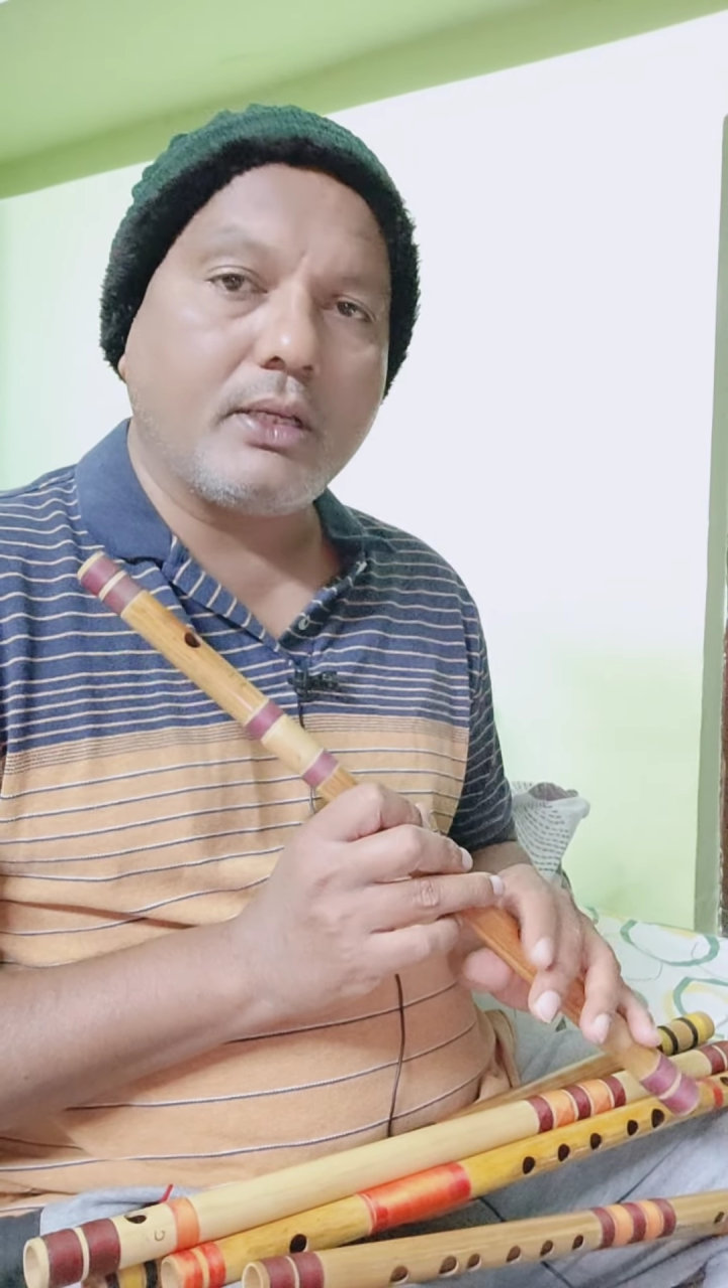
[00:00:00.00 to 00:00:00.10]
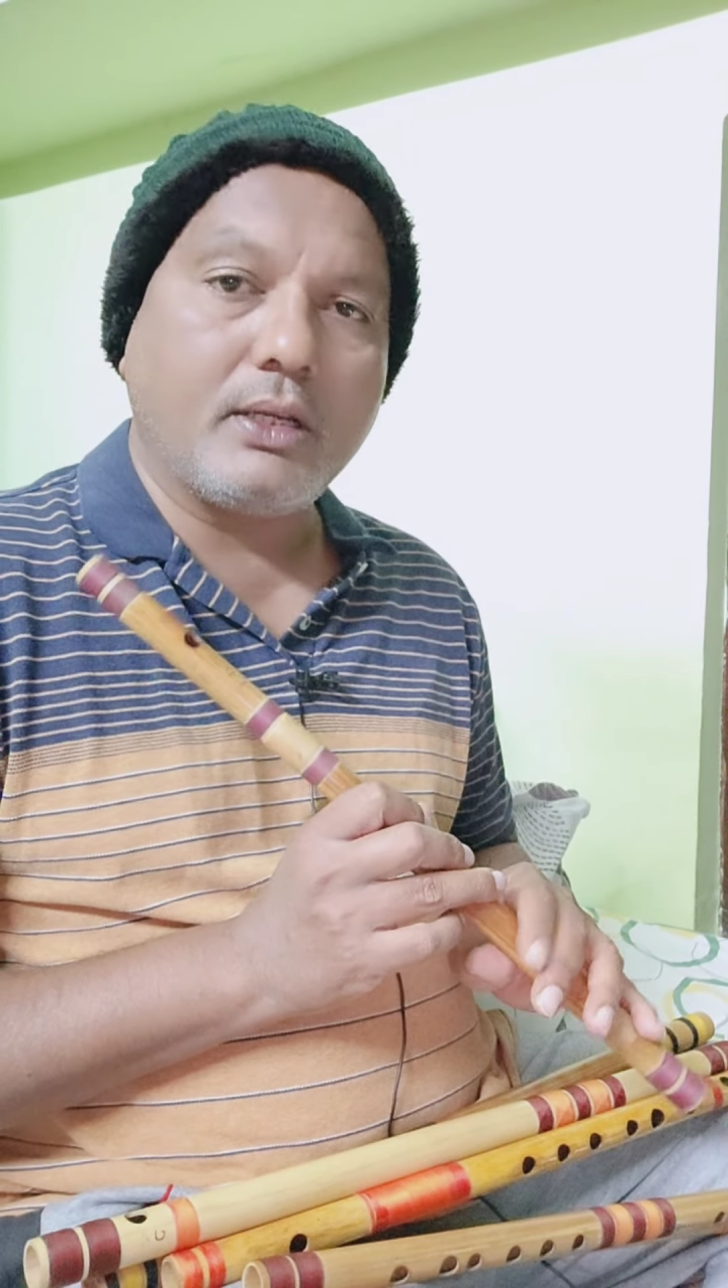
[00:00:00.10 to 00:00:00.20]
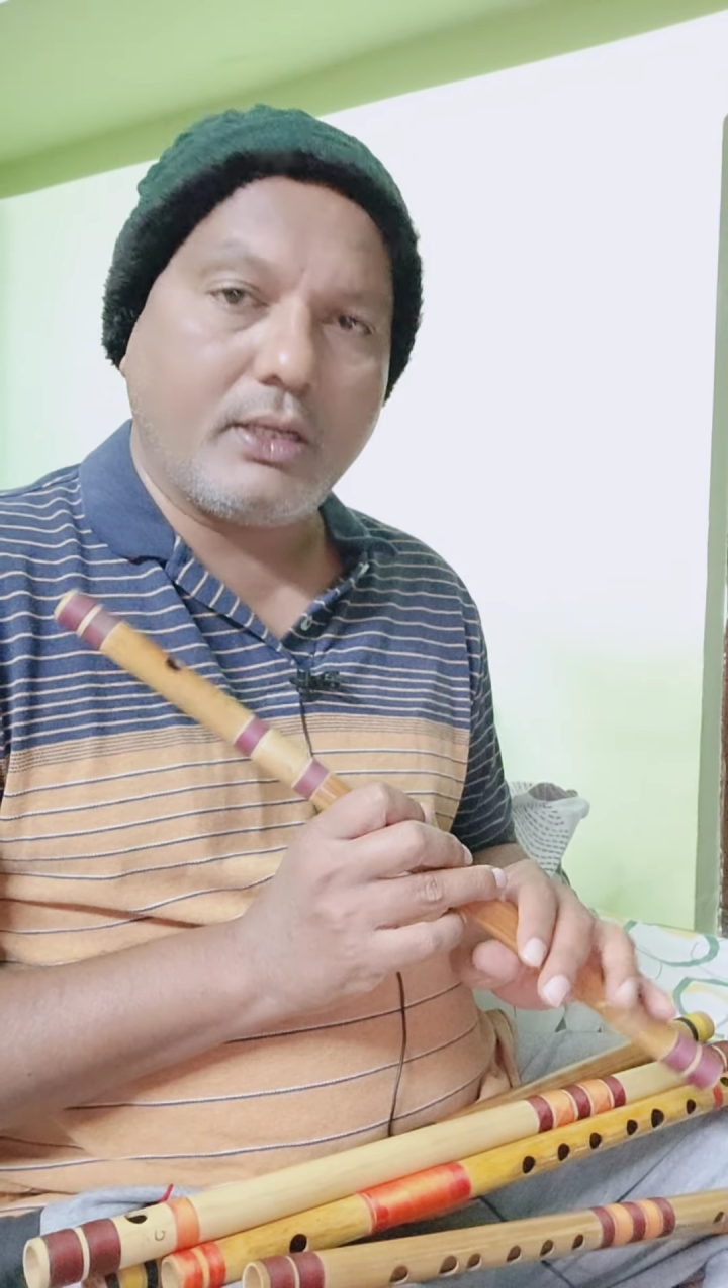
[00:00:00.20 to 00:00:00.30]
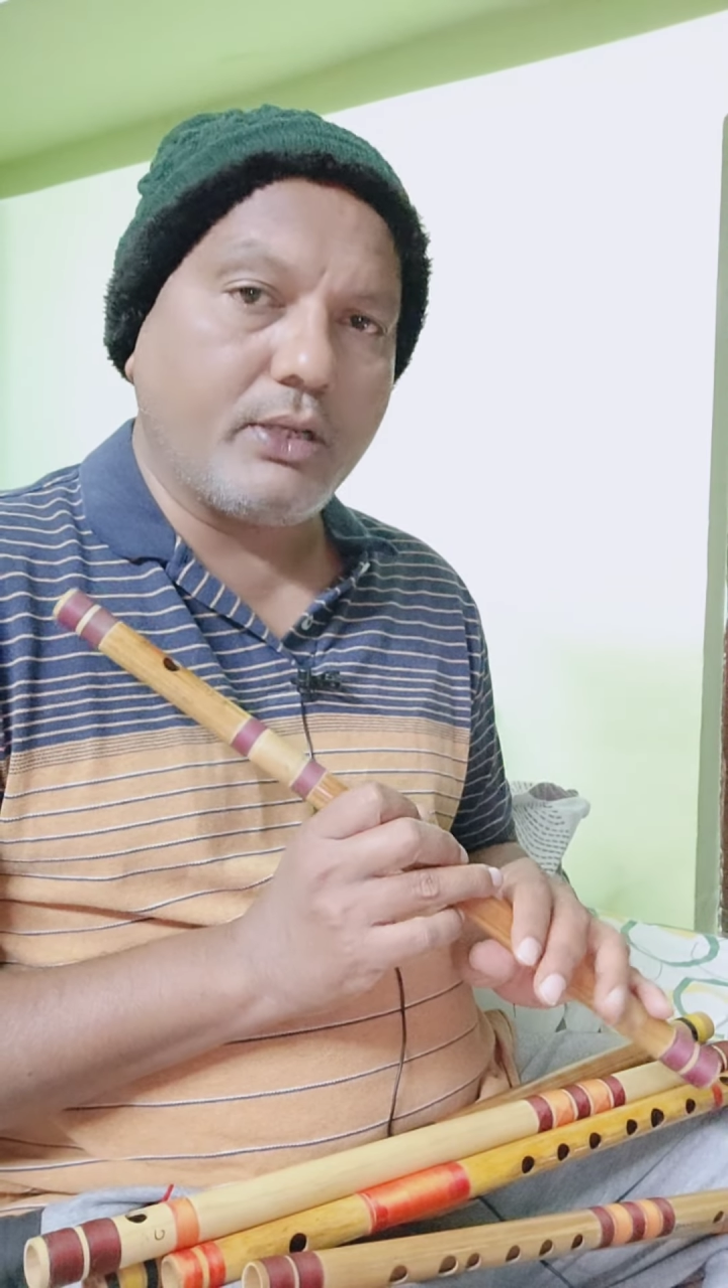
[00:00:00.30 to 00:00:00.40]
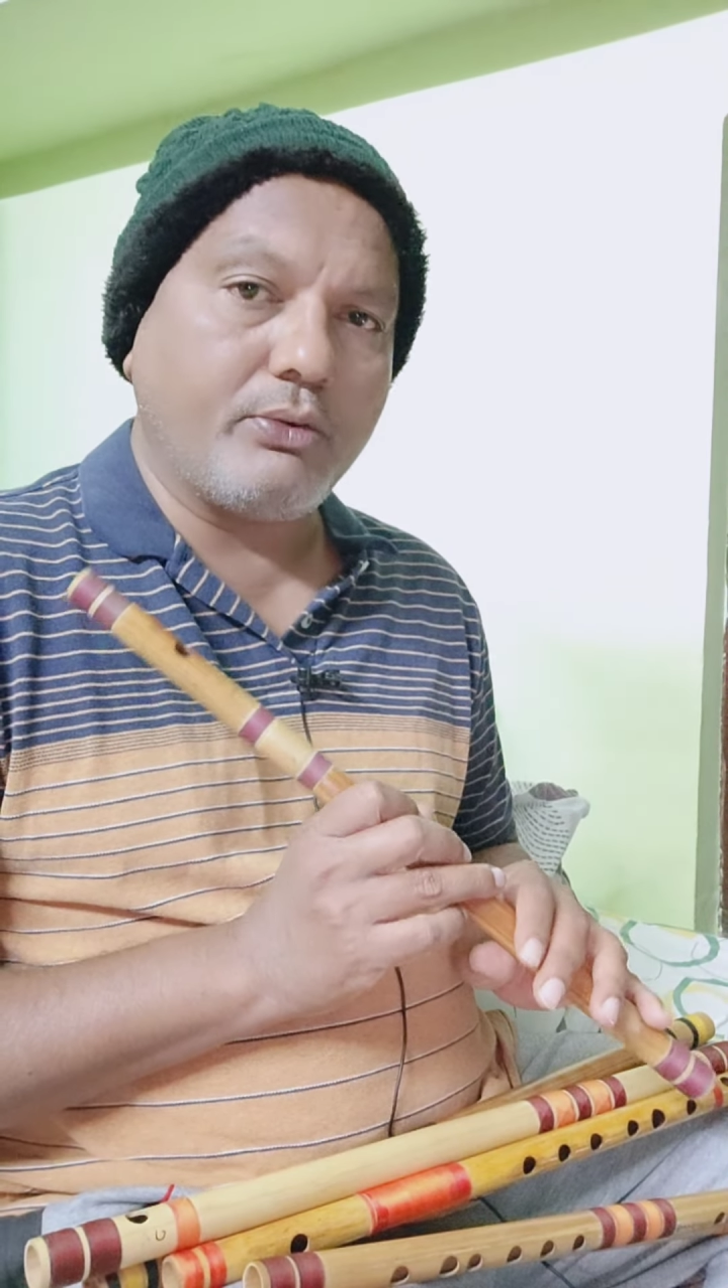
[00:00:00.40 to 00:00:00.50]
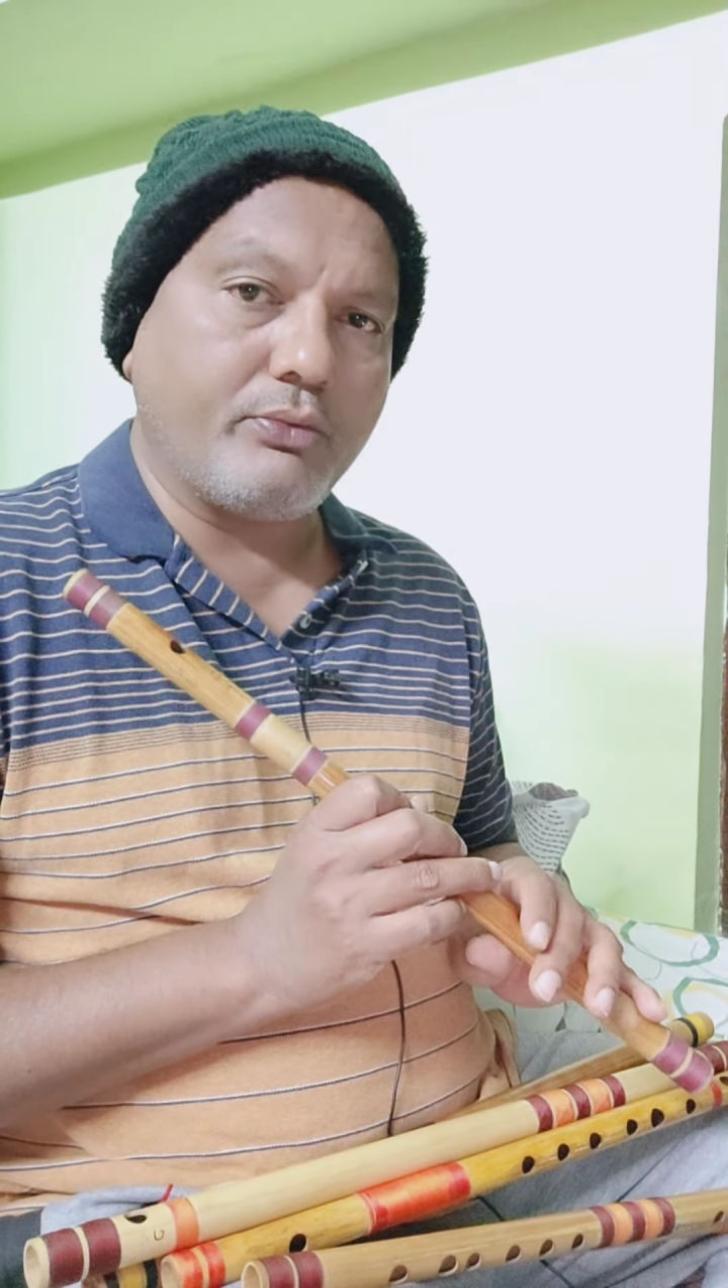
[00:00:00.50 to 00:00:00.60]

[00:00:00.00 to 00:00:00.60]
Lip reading: learn